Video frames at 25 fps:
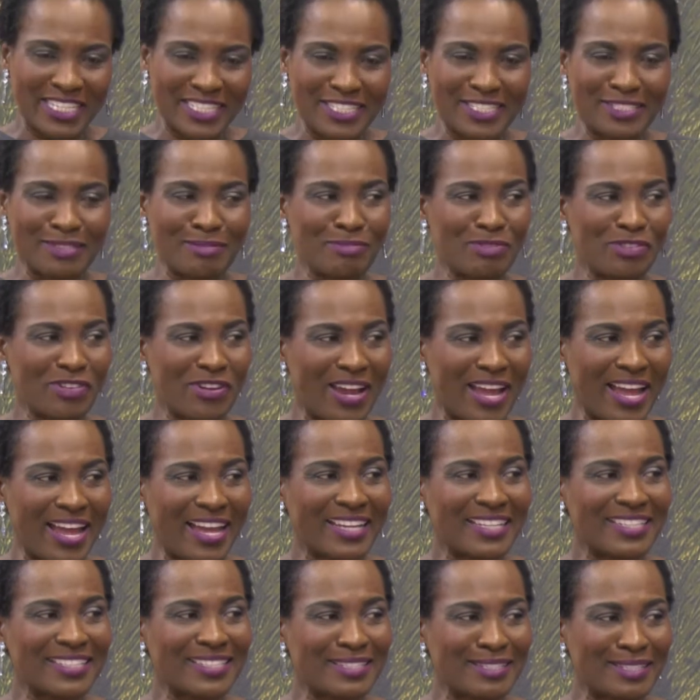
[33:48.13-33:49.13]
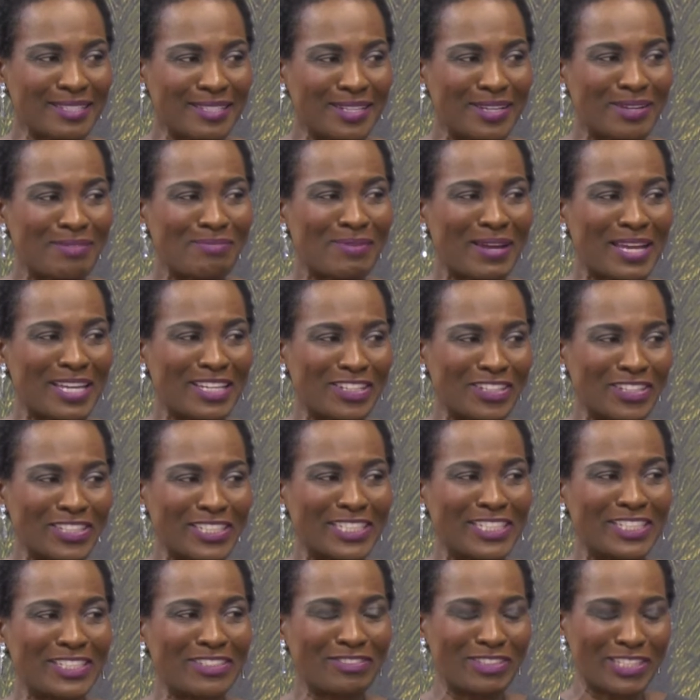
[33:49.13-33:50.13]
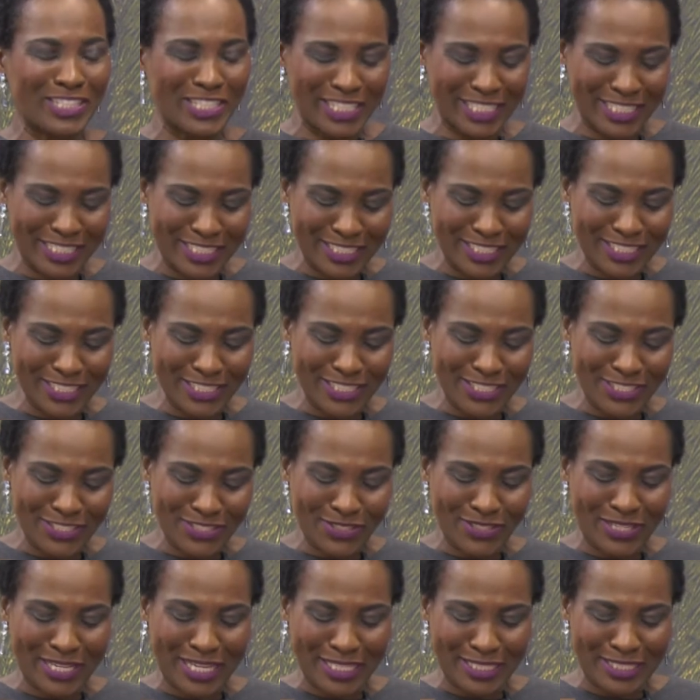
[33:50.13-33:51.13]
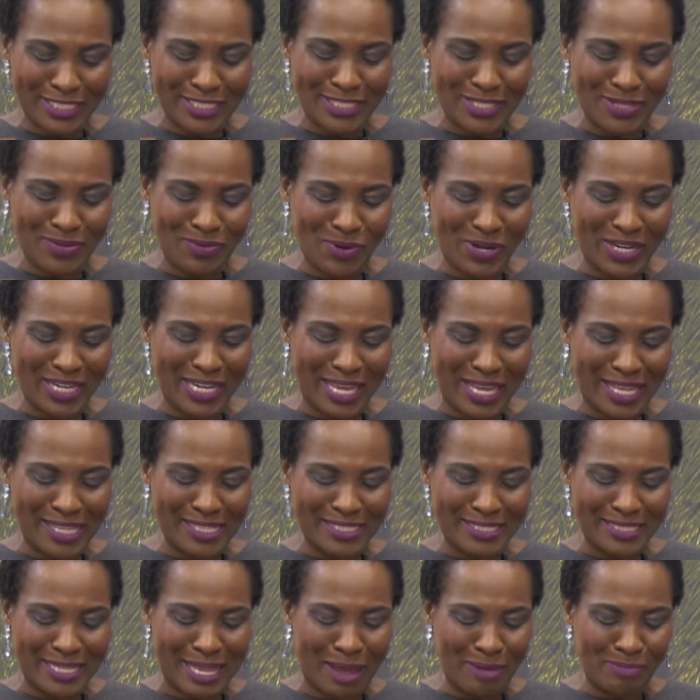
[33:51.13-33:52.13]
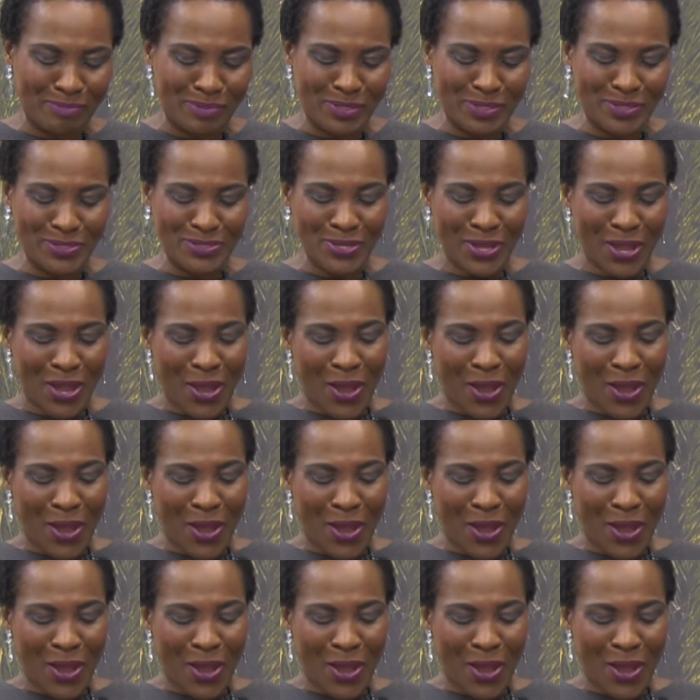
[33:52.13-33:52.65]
did some cracks. My girl Hillary Clinton. So let's see what else happens.